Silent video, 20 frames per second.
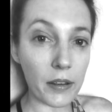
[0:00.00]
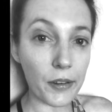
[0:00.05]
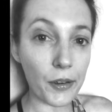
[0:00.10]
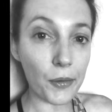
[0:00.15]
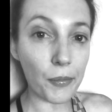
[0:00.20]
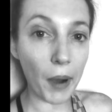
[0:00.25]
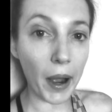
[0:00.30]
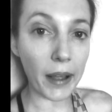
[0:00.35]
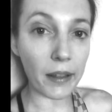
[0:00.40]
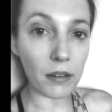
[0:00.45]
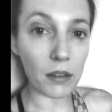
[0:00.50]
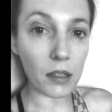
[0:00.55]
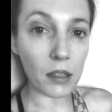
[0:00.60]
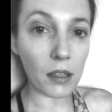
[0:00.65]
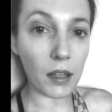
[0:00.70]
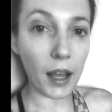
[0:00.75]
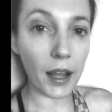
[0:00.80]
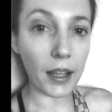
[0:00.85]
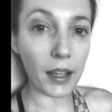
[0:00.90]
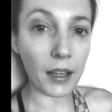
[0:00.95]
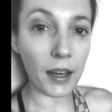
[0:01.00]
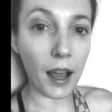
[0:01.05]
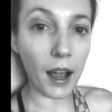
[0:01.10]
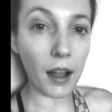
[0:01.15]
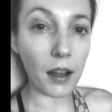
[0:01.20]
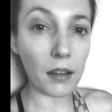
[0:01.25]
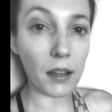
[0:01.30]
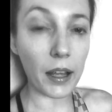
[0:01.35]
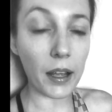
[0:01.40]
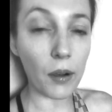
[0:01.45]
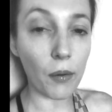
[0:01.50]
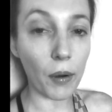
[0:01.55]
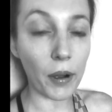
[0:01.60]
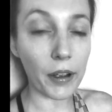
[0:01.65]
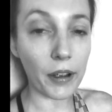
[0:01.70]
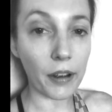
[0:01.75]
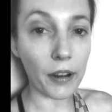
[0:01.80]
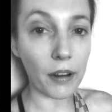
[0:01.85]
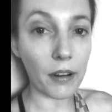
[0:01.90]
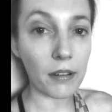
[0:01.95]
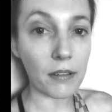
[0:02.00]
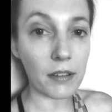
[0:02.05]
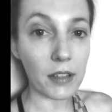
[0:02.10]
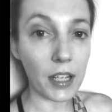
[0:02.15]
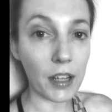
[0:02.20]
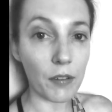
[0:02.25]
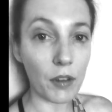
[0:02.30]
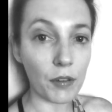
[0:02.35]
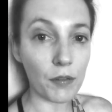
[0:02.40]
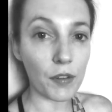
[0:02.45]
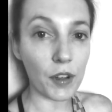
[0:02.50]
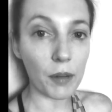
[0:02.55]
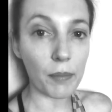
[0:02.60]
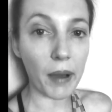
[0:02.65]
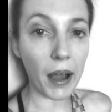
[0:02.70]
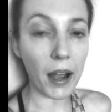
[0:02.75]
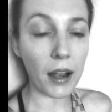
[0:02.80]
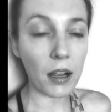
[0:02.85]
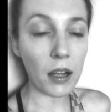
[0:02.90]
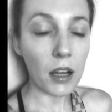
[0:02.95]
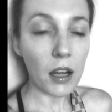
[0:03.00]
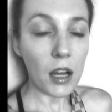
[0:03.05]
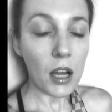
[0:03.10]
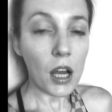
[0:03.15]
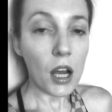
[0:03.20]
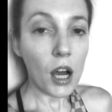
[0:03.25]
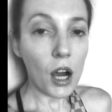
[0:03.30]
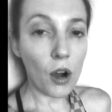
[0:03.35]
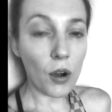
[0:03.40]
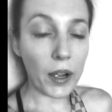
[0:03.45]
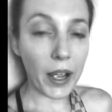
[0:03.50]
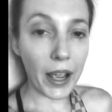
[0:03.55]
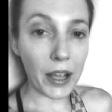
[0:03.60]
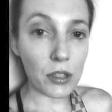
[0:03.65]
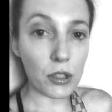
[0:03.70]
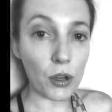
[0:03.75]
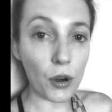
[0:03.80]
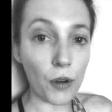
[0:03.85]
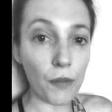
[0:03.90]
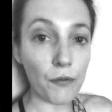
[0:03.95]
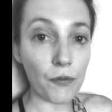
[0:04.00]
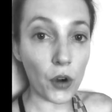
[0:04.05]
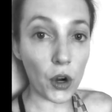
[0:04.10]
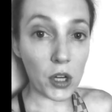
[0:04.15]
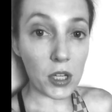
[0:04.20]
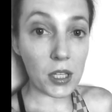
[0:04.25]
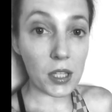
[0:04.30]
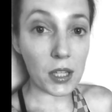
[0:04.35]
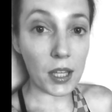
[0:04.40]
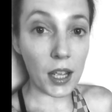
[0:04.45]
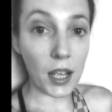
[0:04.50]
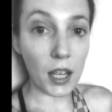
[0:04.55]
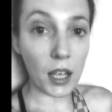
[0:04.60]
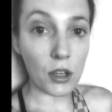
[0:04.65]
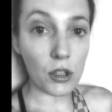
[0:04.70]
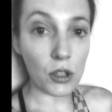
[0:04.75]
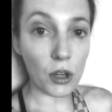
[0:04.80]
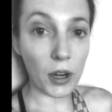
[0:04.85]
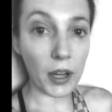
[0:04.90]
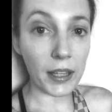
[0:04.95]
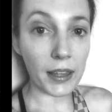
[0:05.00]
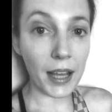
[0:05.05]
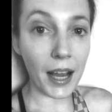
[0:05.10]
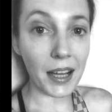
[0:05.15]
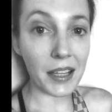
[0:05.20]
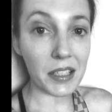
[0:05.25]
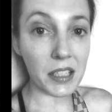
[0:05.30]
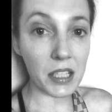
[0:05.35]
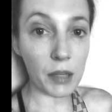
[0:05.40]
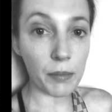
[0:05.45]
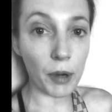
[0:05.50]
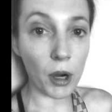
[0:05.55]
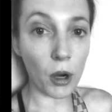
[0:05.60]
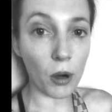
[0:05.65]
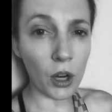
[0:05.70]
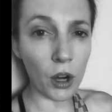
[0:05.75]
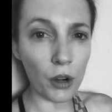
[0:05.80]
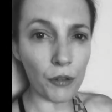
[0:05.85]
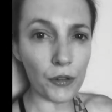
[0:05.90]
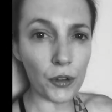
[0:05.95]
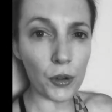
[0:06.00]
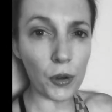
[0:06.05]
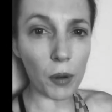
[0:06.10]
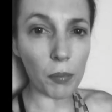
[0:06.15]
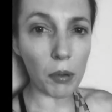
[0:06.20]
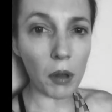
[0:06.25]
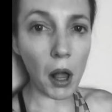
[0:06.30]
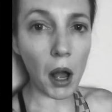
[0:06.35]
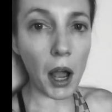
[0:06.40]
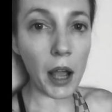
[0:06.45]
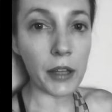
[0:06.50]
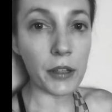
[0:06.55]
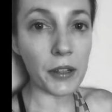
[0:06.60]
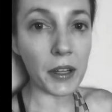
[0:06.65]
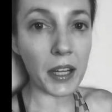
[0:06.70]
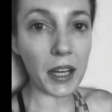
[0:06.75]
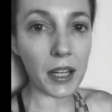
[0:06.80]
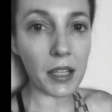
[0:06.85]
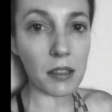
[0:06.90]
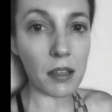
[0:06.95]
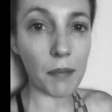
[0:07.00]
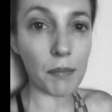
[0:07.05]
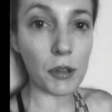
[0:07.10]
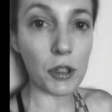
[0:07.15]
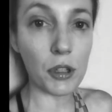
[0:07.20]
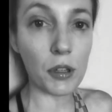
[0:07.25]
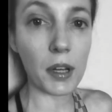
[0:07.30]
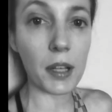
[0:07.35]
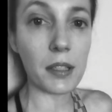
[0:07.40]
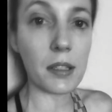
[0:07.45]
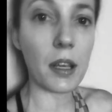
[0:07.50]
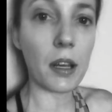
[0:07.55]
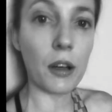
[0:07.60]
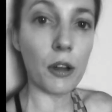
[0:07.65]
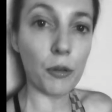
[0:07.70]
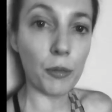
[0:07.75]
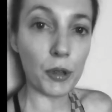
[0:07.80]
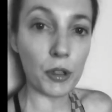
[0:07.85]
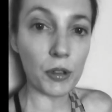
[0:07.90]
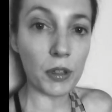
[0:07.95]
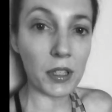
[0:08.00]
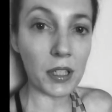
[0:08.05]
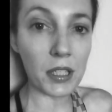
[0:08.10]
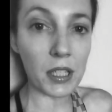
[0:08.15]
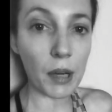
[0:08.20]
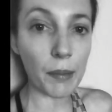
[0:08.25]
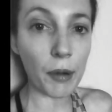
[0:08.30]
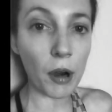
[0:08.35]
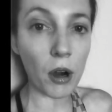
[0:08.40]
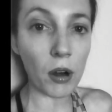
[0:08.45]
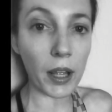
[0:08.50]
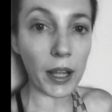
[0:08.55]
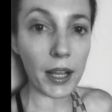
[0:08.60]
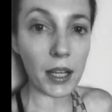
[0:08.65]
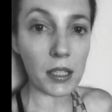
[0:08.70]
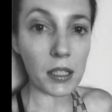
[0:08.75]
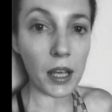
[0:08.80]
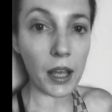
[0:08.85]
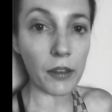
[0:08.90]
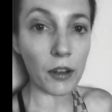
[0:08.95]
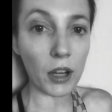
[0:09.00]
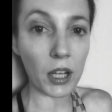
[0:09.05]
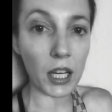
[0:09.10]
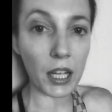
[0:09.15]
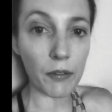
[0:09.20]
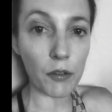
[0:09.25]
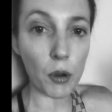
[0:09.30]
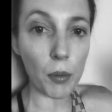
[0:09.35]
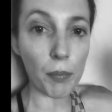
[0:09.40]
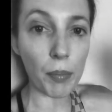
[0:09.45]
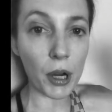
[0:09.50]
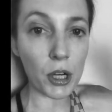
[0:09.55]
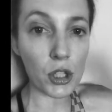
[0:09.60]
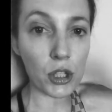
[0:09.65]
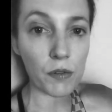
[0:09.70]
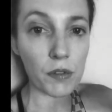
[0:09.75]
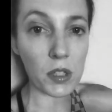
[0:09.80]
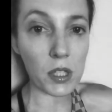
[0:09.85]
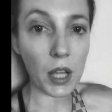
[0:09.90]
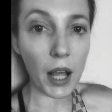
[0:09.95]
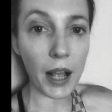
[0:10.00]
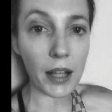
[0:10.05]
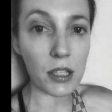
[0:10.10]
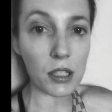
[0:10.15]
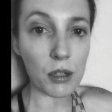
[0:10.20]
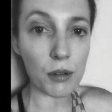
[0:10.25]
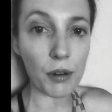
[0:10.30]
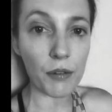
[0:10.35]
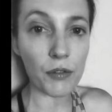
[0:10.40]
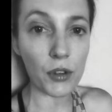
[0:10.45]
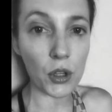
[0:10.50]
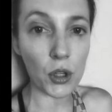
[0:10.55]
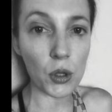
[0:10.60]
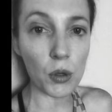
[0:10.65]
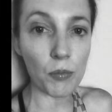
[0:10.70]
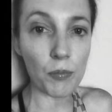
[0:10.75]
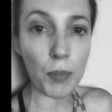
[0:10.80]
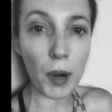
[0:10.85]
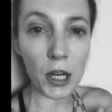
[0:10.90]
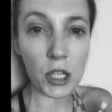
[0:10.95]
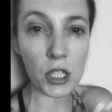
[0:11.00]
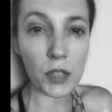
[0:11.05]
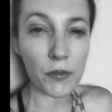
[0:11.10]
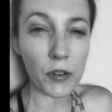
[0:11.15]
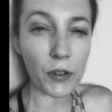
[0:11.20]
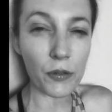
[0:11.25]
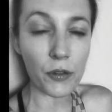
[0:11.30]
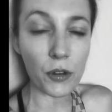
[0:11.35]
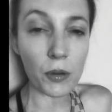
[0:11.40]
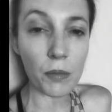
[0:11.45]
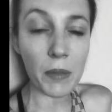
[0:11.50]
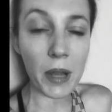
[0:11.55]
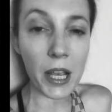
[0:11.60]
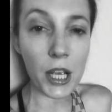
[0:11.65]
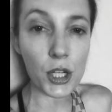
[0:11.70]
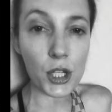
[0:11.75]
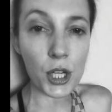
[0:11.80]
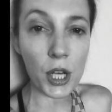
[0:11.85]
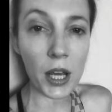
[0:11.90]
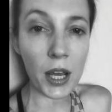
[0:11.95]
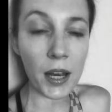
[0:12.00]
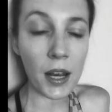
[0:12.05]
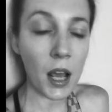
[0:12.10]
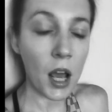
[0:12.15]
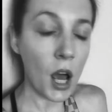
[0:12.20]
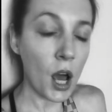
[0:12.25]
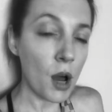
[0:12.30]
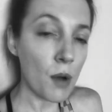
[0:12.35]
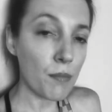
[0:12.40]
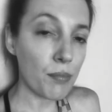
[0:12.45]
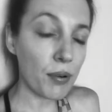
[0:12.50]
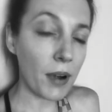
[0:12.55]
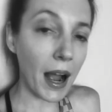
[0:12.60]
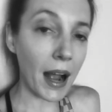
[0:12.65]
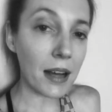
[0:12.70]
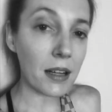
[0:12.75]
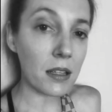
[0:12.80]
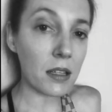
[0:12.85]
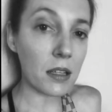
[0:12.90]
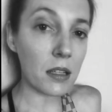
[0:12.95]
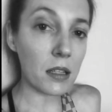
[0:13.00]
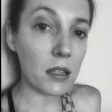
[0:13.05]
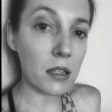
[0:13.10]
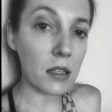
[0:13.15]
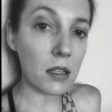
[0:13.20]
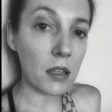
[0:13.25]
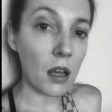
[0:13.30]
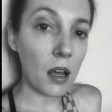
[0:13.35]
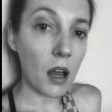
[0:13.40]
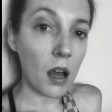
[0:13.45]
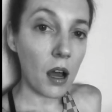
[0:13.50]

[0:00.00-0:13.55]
you might look like and act like while you're giving feedback. Okay, so first thing during that demo, now if you apply and you get accepted 2 days later, you'll be doing the demo. Like I said, they're gonna give you a bunch of slides to review, a bunch of information, practice